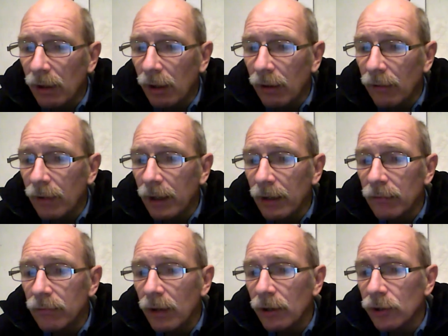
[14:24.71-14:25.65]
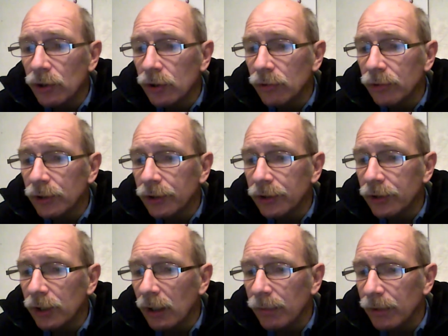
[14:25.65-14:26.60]
of erosional
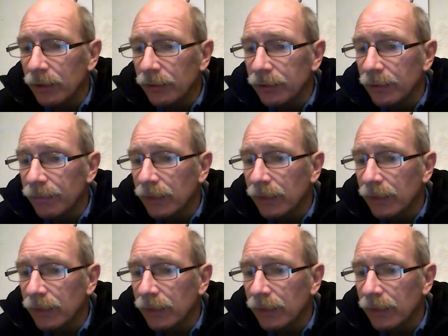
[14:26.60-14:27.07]
disturbance.